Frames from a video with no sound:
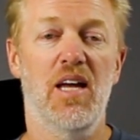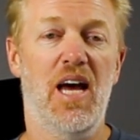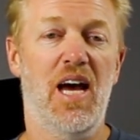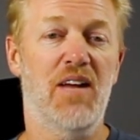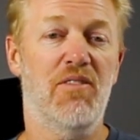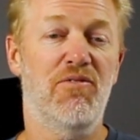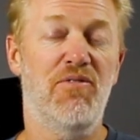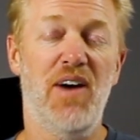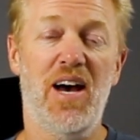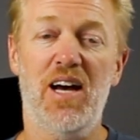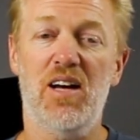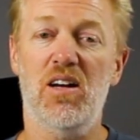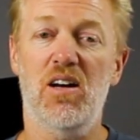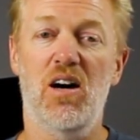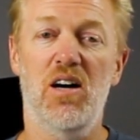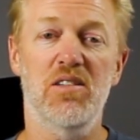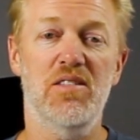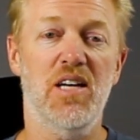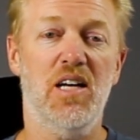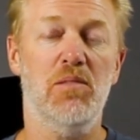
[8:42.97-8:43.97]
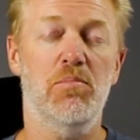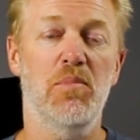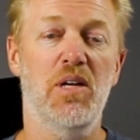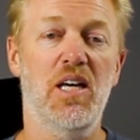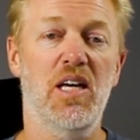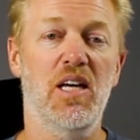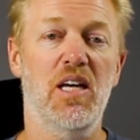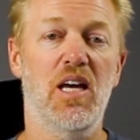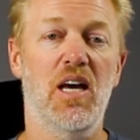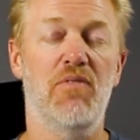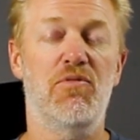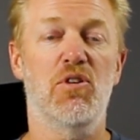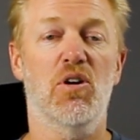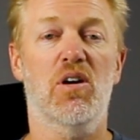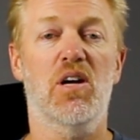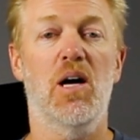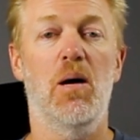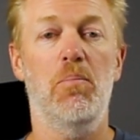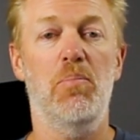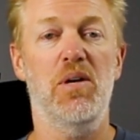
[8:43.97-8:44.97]
In fact, contact me if
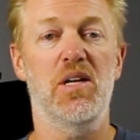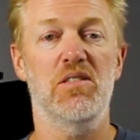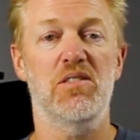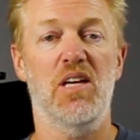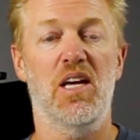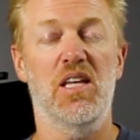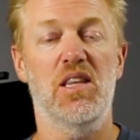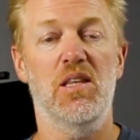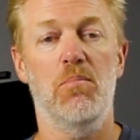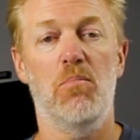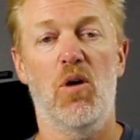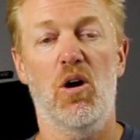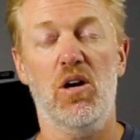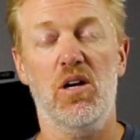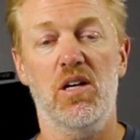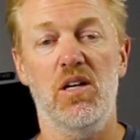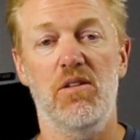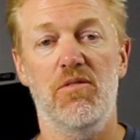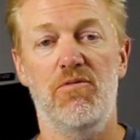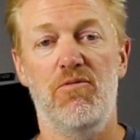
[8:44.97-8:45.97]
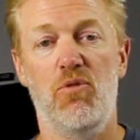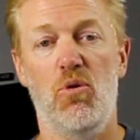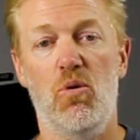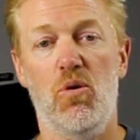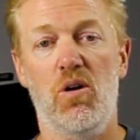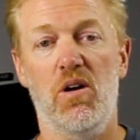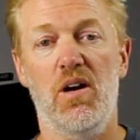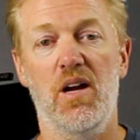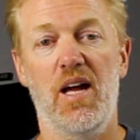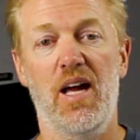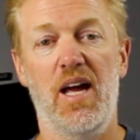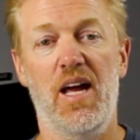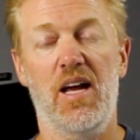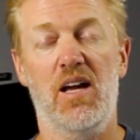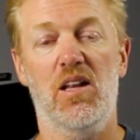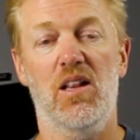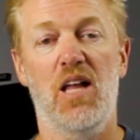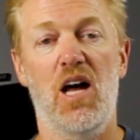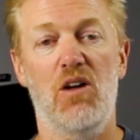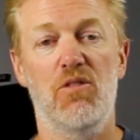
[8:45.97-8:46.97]
your company is in the market for a
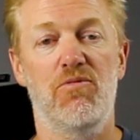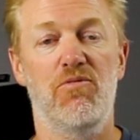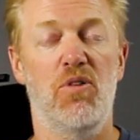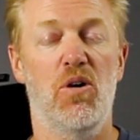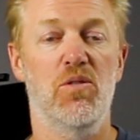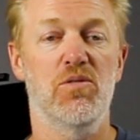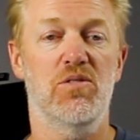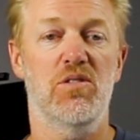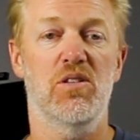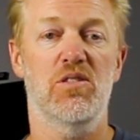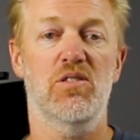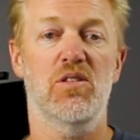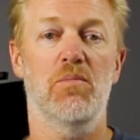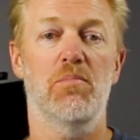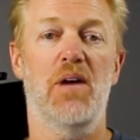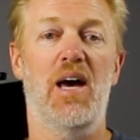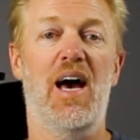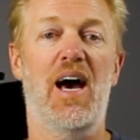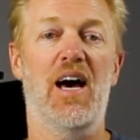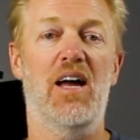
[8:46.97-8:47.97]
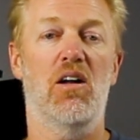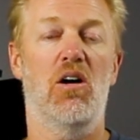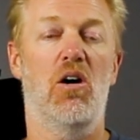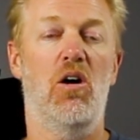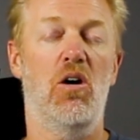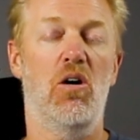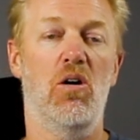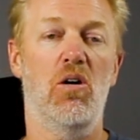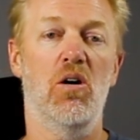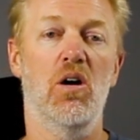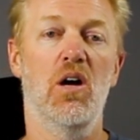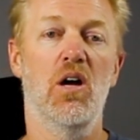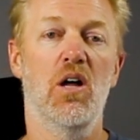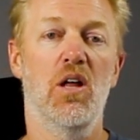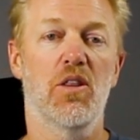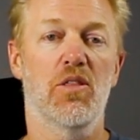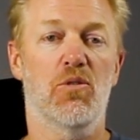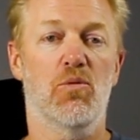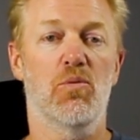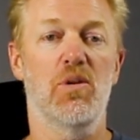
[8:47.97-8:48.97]
cloud phone system at all.
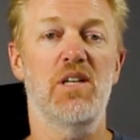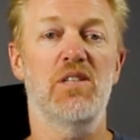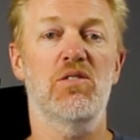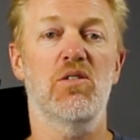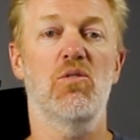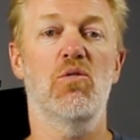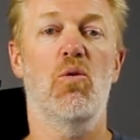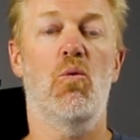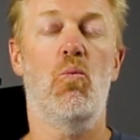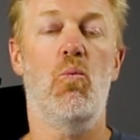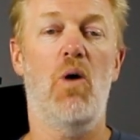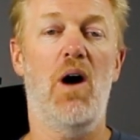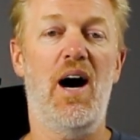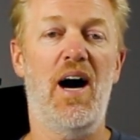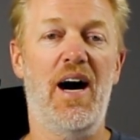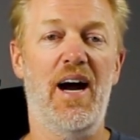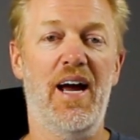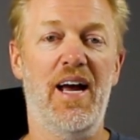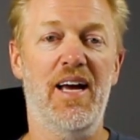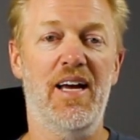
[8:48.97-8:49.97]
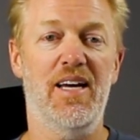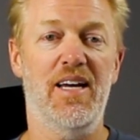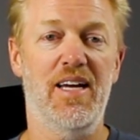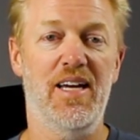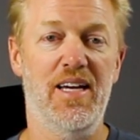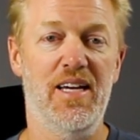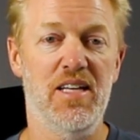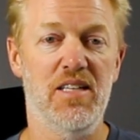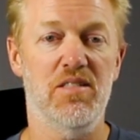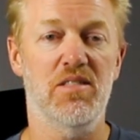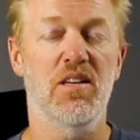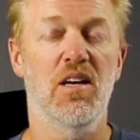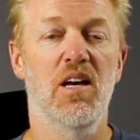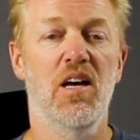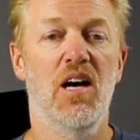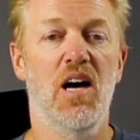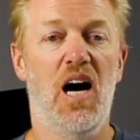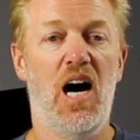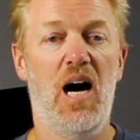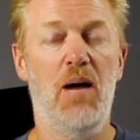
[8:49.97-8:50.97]
The reason why is
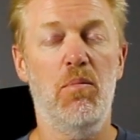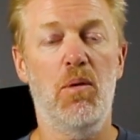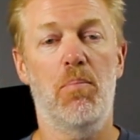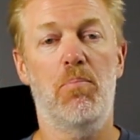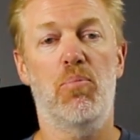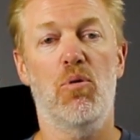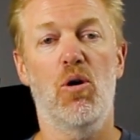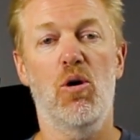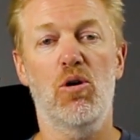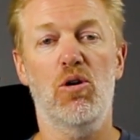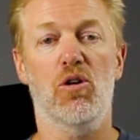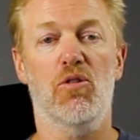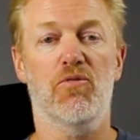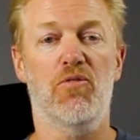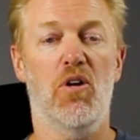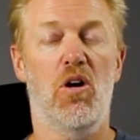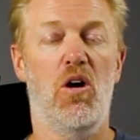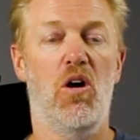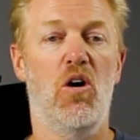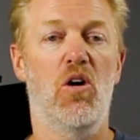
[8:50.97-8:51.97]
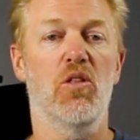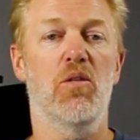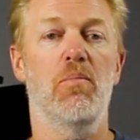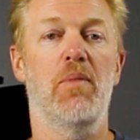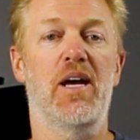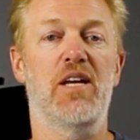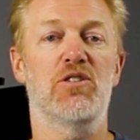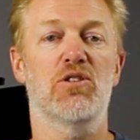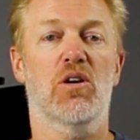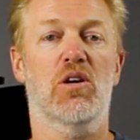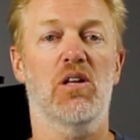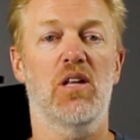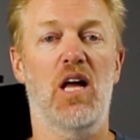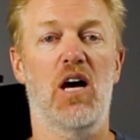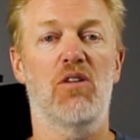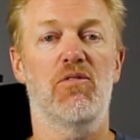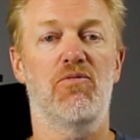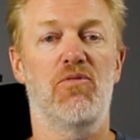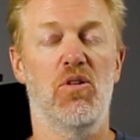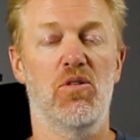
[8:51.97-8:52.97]
I'm a broker for all the major
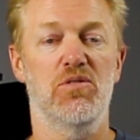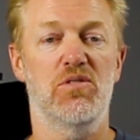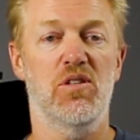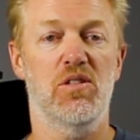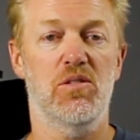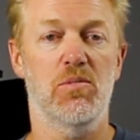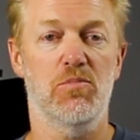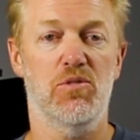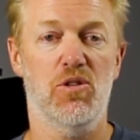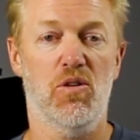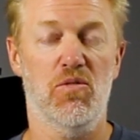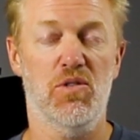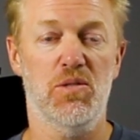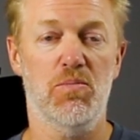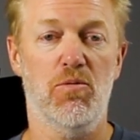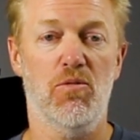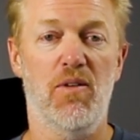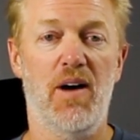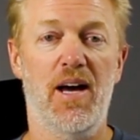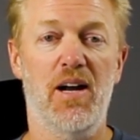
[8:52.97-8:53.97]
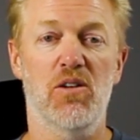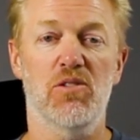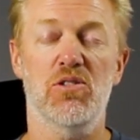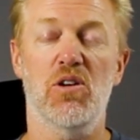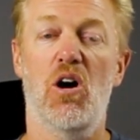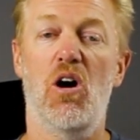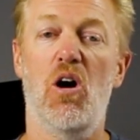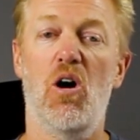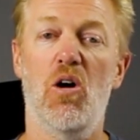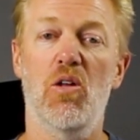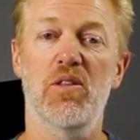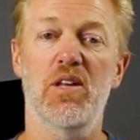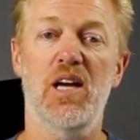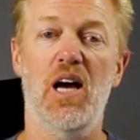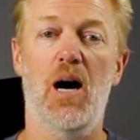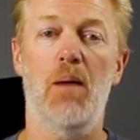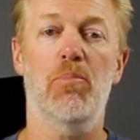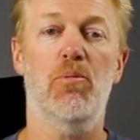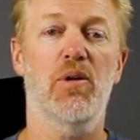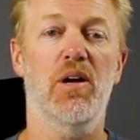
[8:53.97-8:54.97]
cloud phone system service providers, all
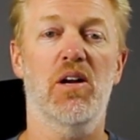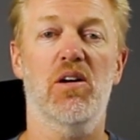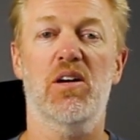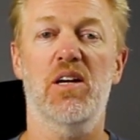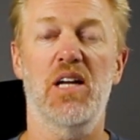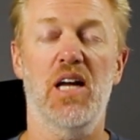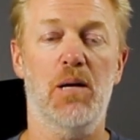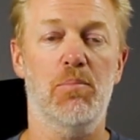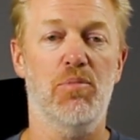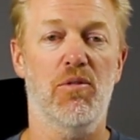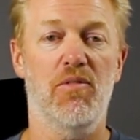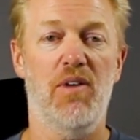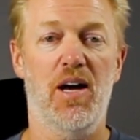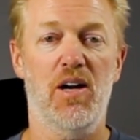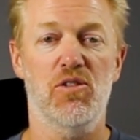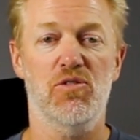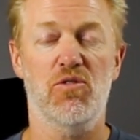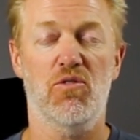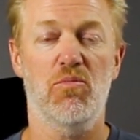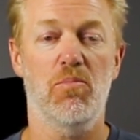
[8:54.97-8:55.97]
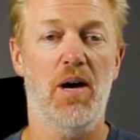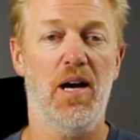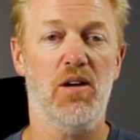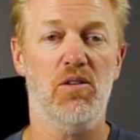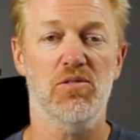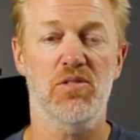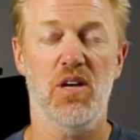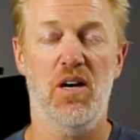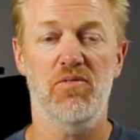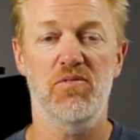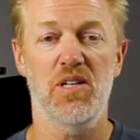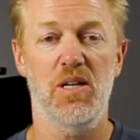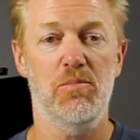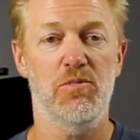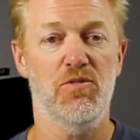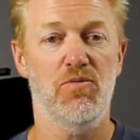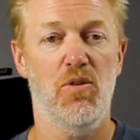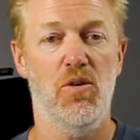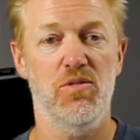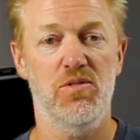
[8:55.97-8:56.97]
the Operator Connect providers for Microsoft
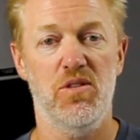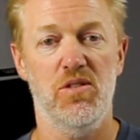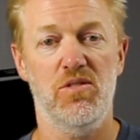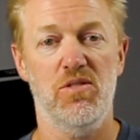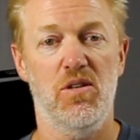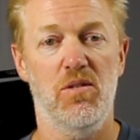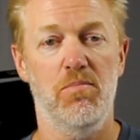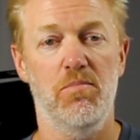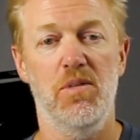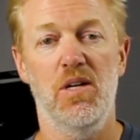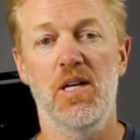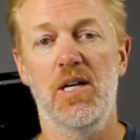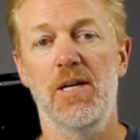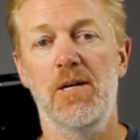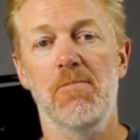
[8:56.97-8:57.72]
Teams Phone system,